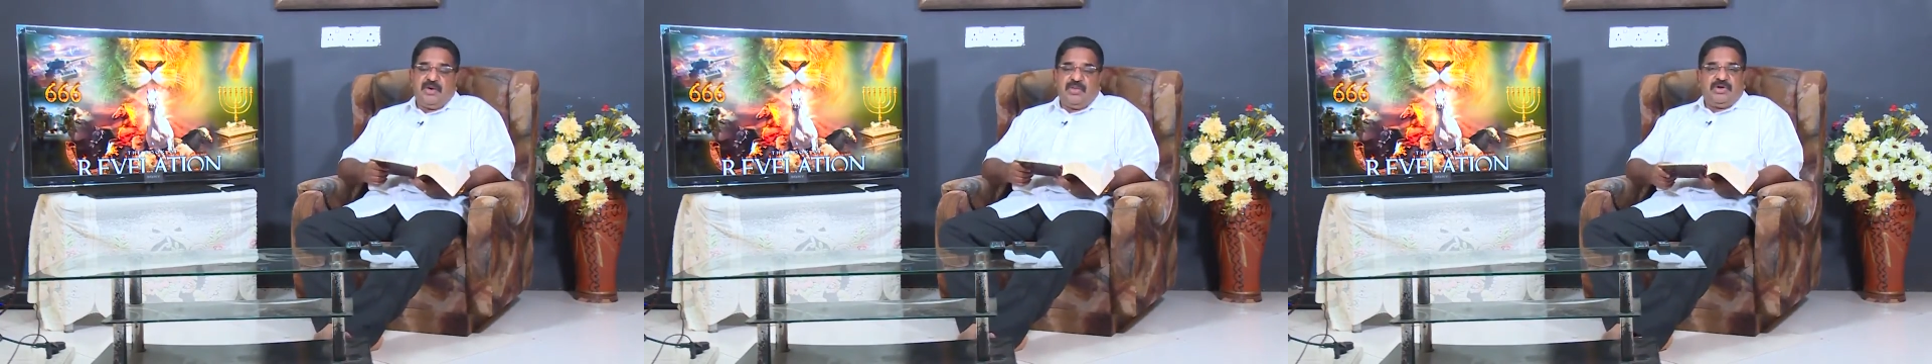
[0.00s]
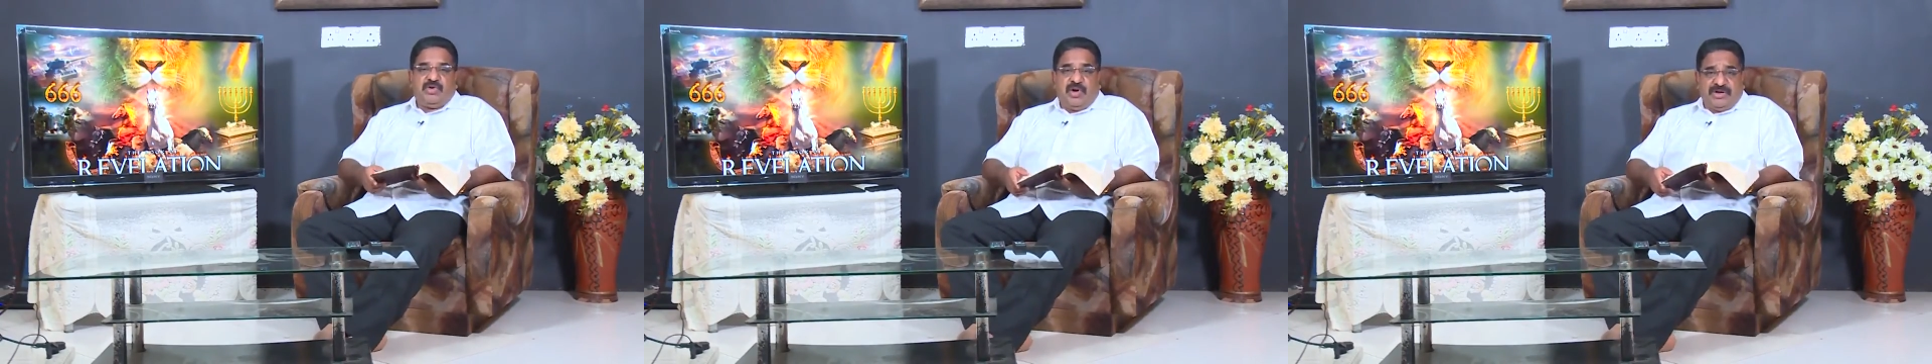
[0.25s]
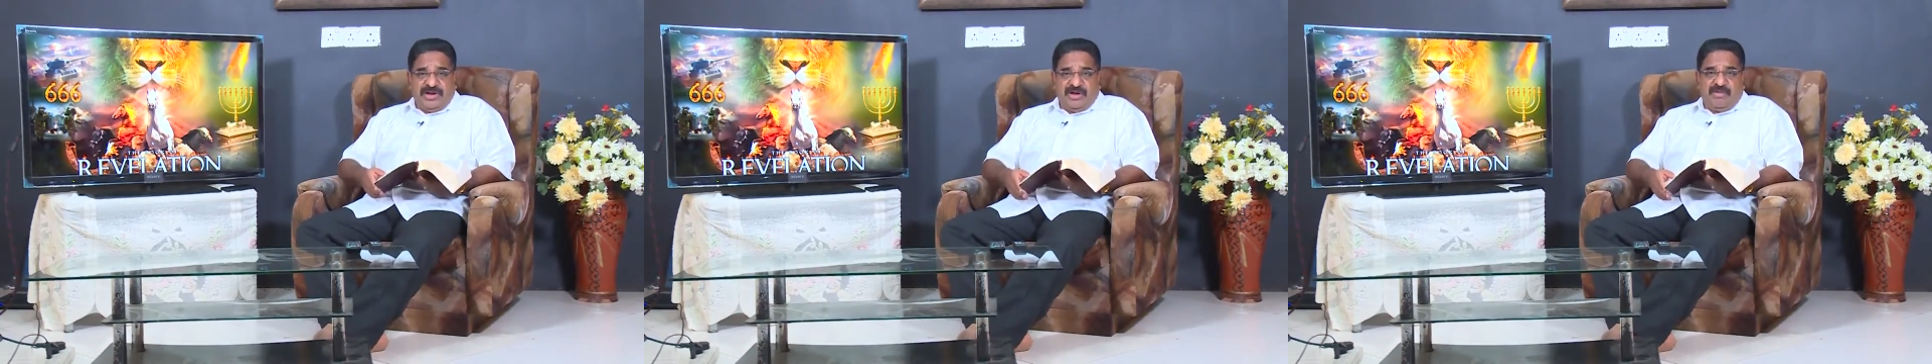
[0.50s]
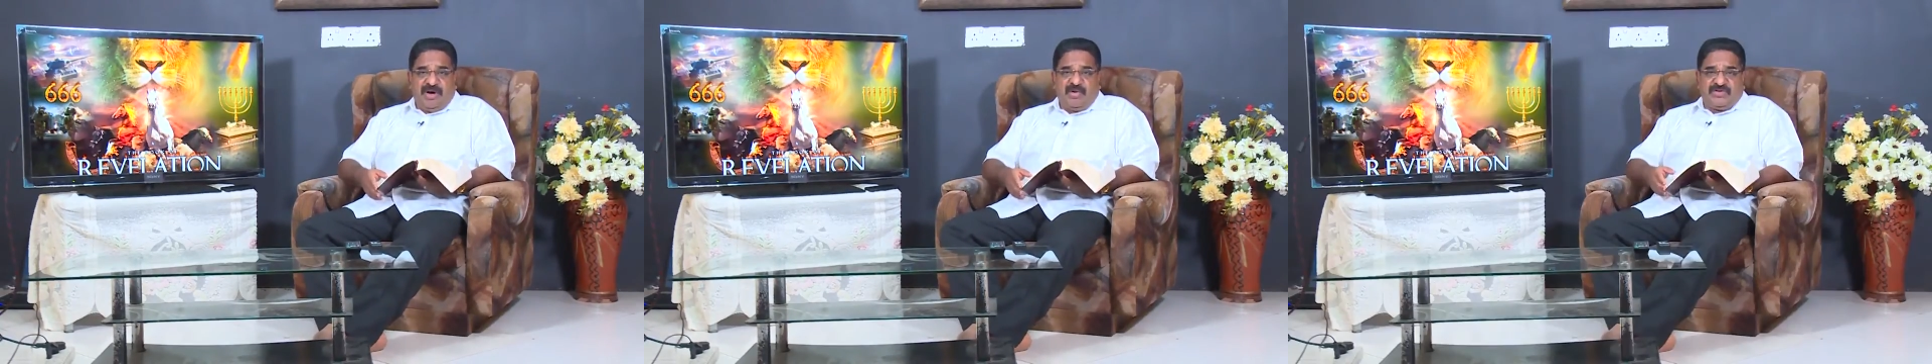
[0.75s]
when talking
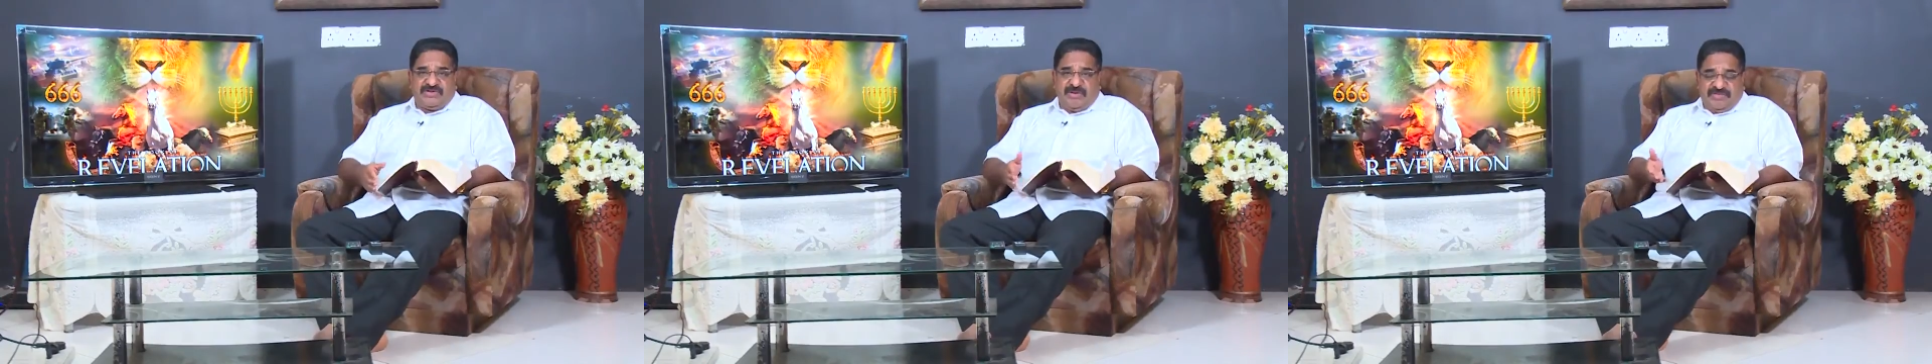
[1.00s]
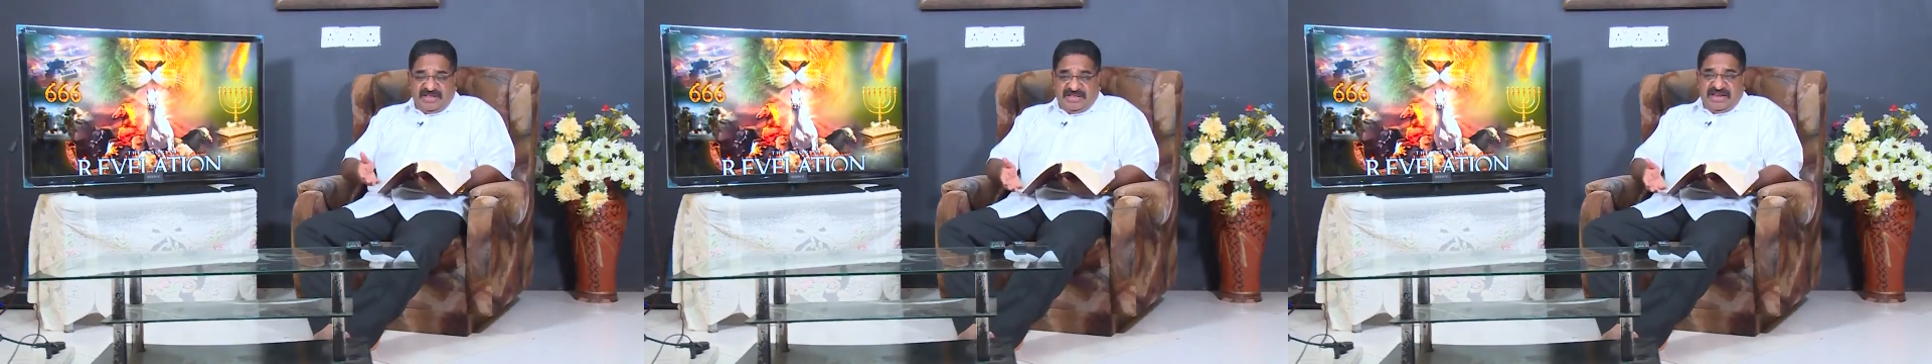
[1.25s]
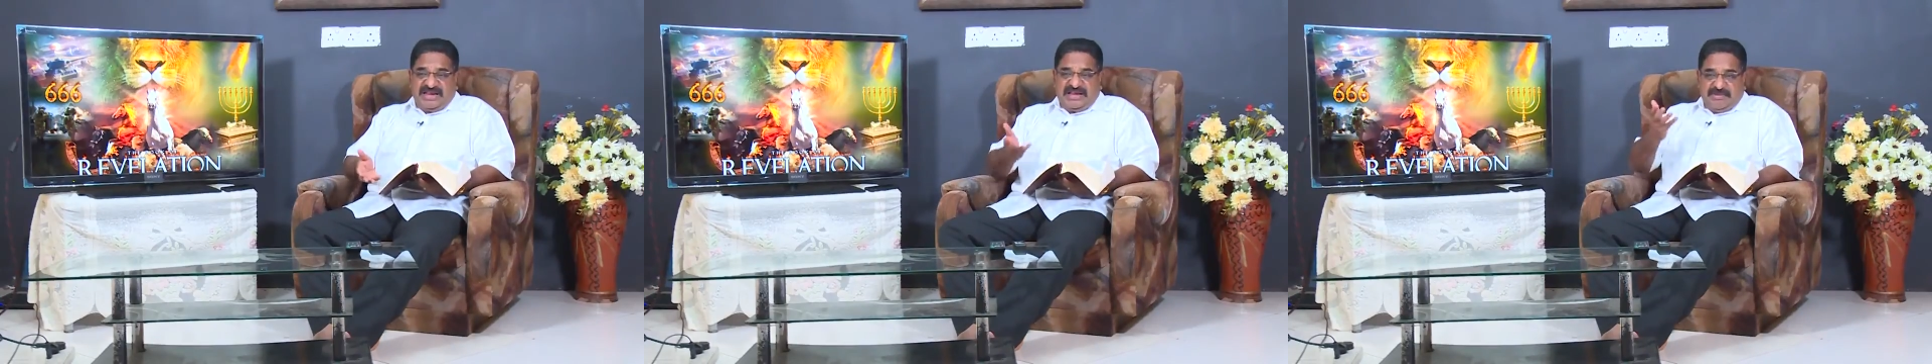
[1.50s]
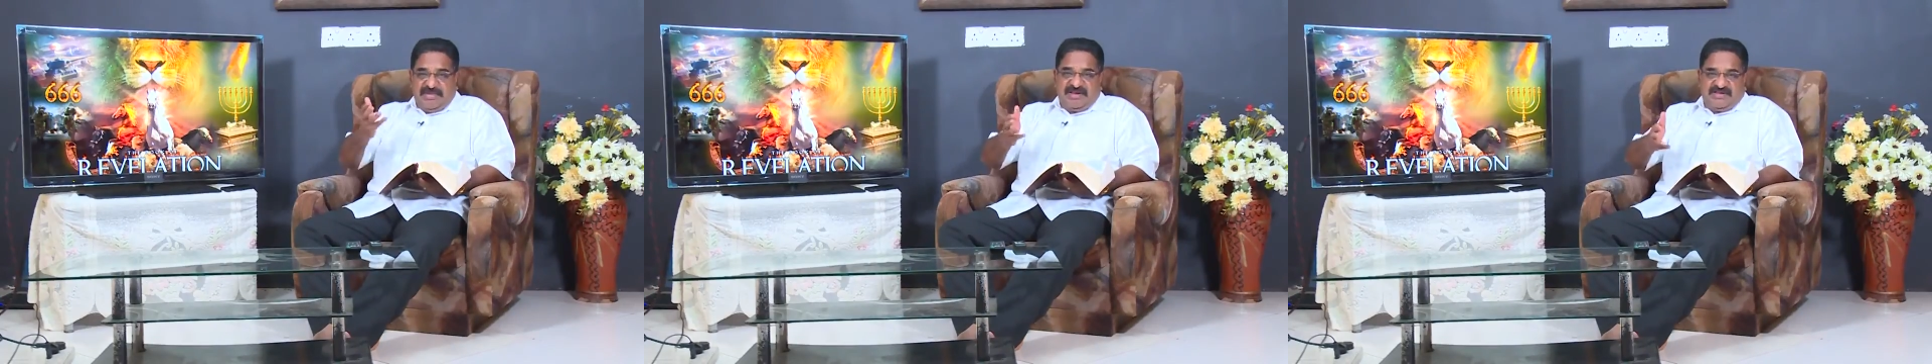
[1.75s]
about something that
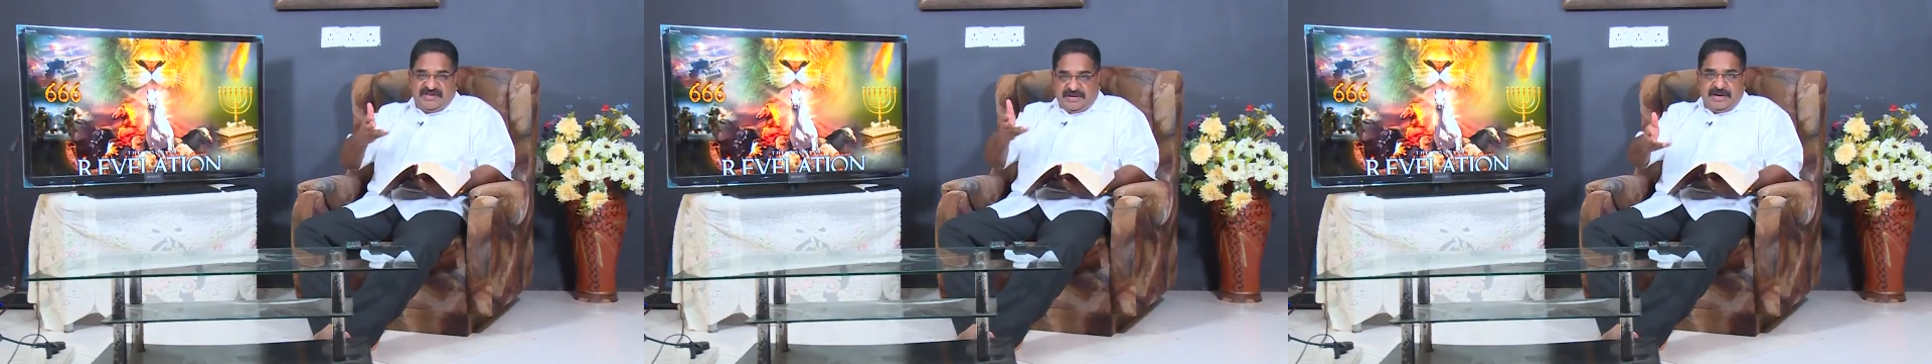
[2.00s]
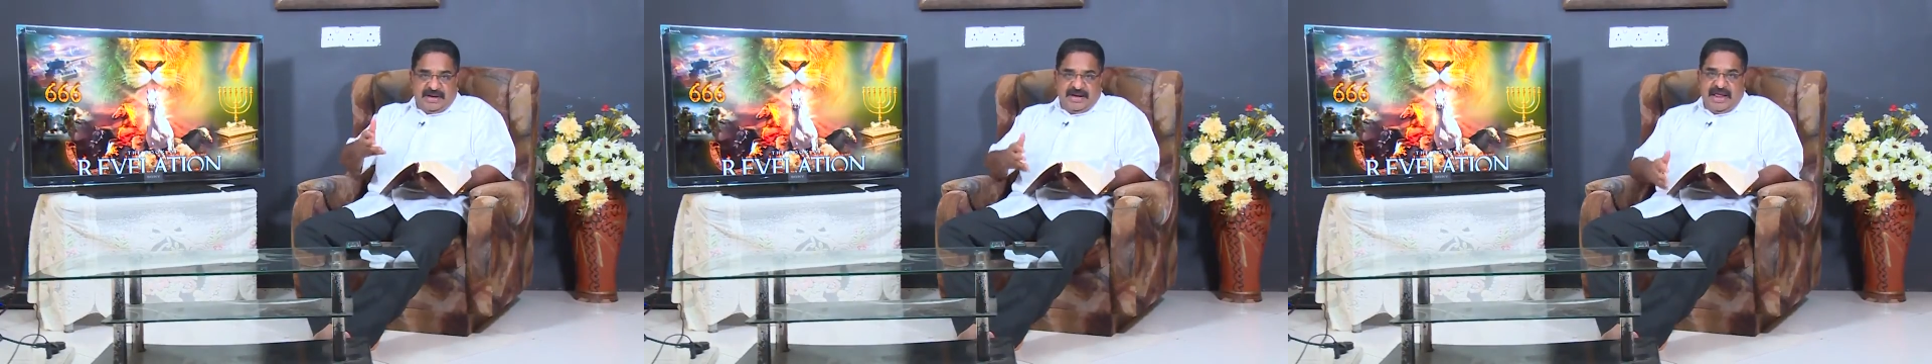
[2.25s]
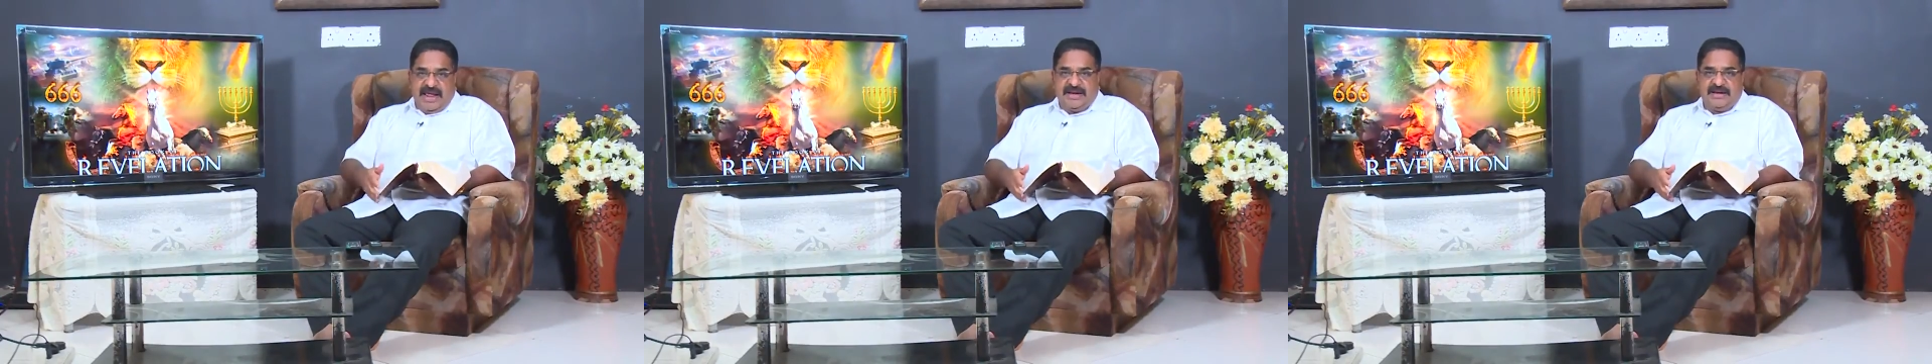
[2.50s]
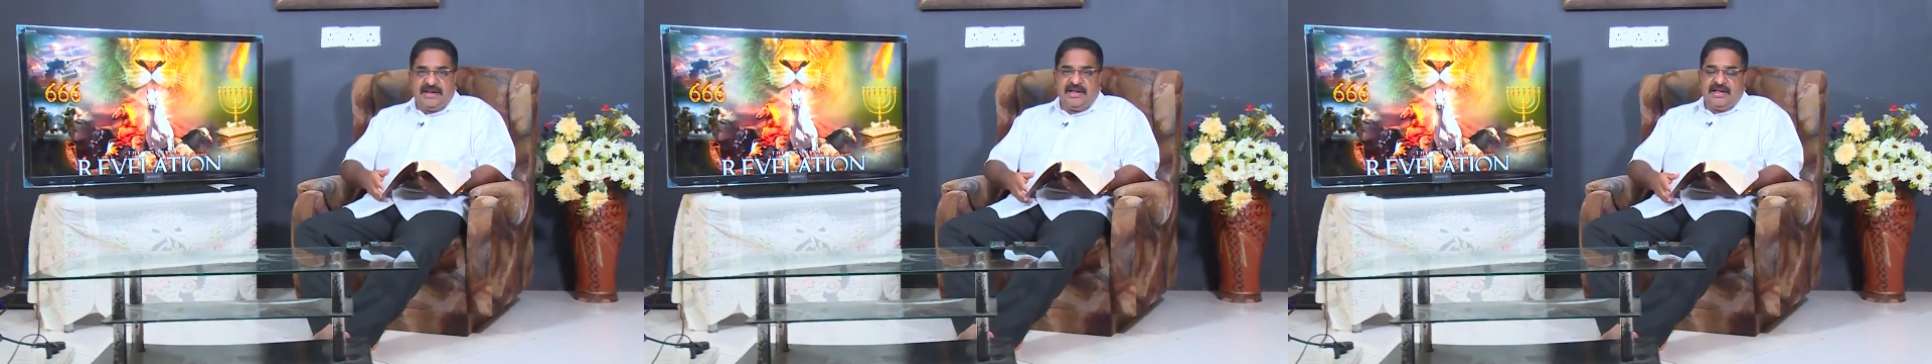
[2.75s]
commences and
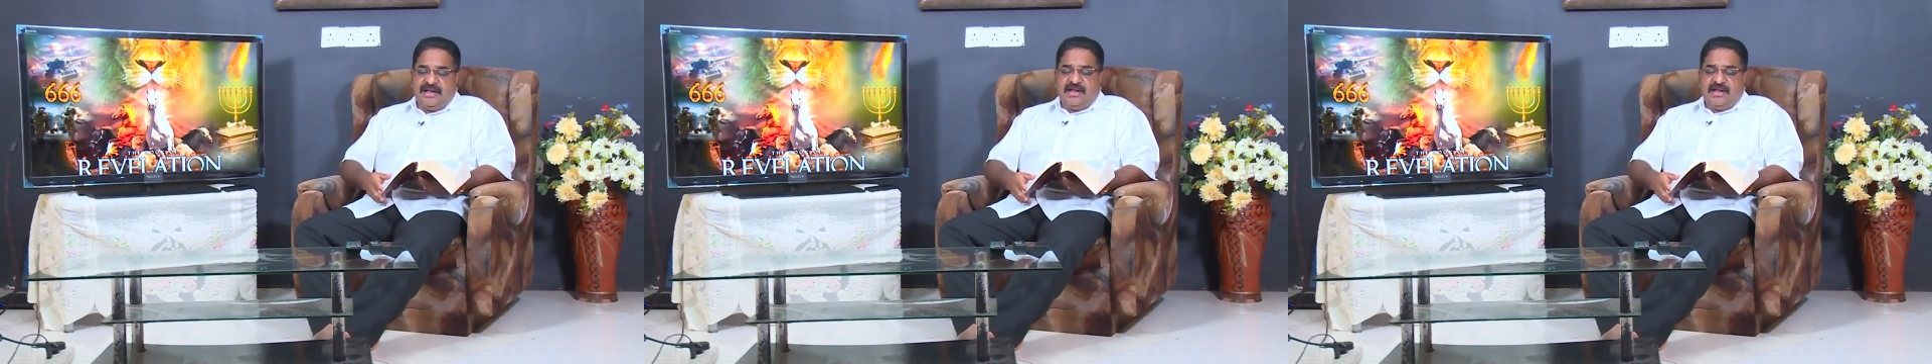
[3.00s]
end,